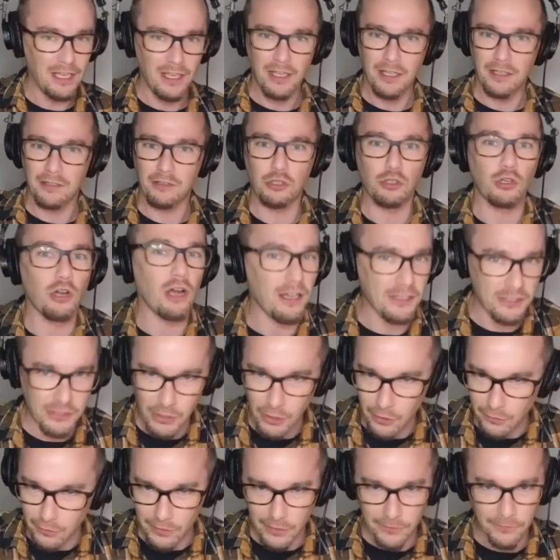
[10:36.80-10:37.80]

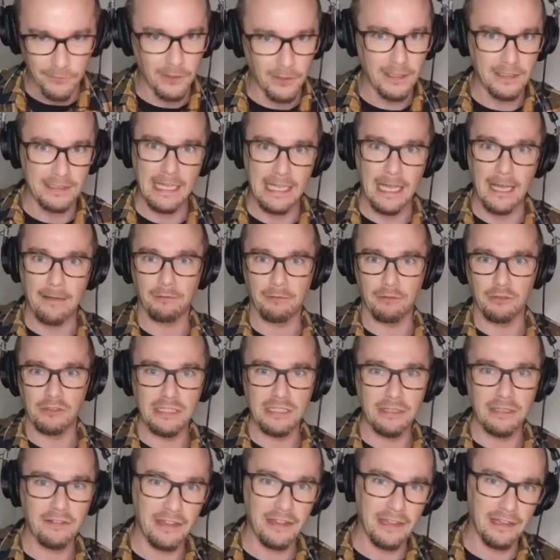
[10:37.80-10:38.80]
crossover, for example, or
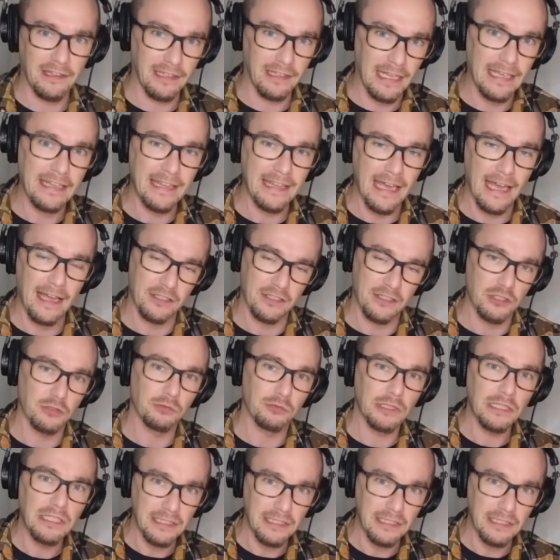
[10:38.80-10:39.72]
something like that to really